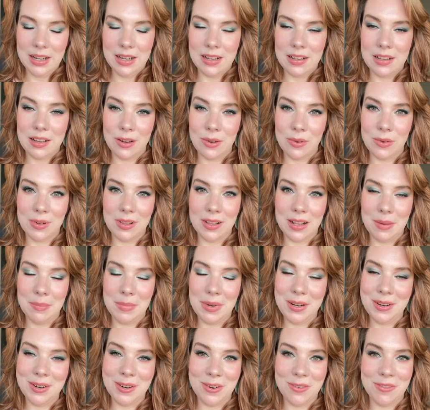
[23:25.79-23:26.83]
So let
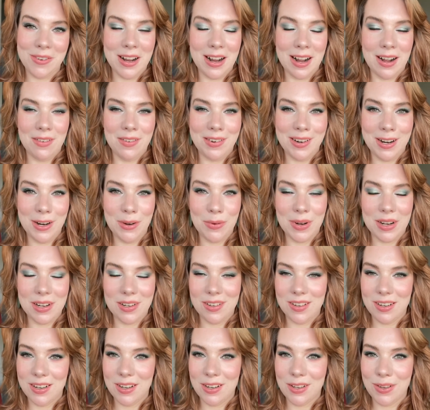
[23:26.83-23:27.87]
me know if you have any
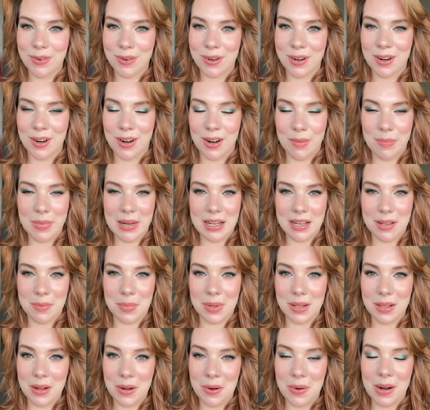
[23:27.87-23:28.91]
questions or comments
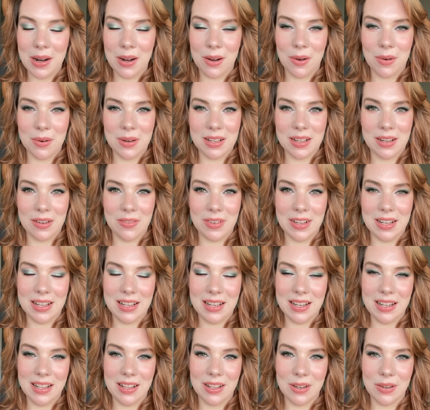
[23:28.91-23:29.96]
below. I always love to
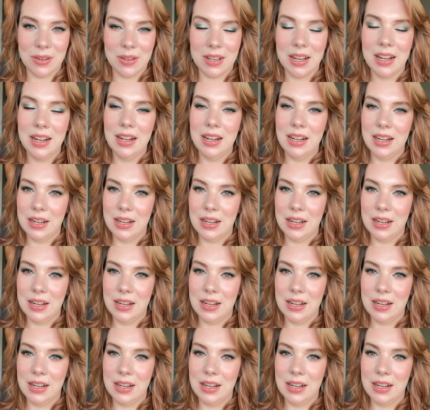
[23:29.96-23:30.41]
see those.